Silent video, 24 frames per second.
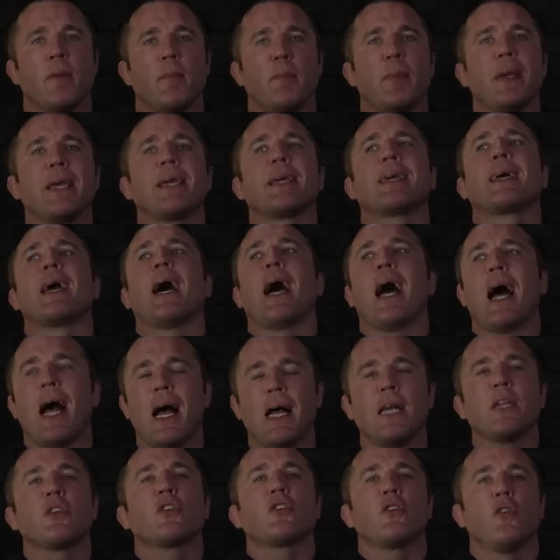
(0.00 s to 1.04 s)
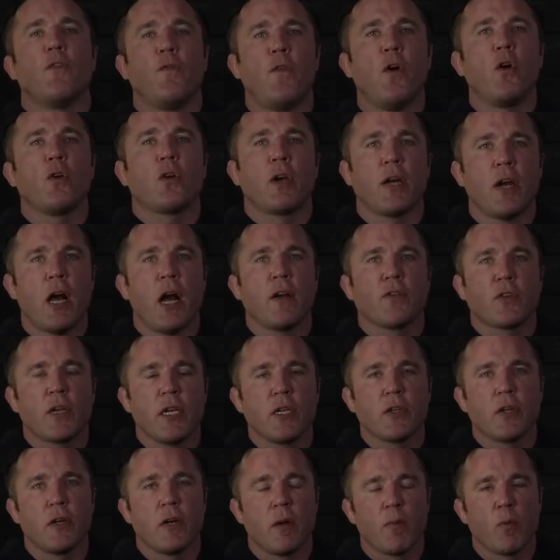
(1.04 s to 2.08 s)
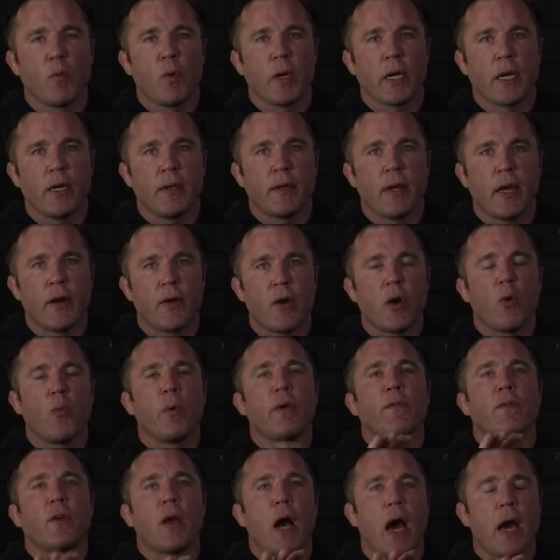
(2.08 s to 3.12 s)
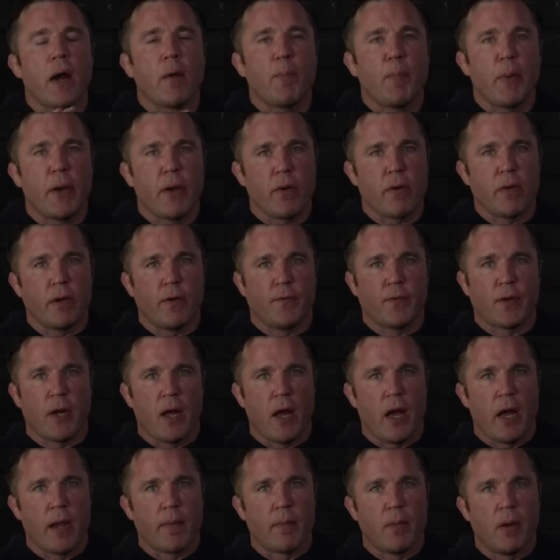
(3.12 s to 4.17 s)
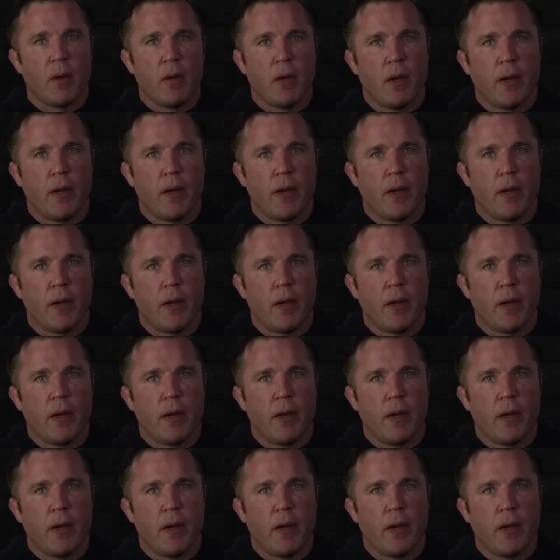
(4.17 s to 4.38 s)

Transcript: because Volkanovski's the number one contender and we've got a period of time.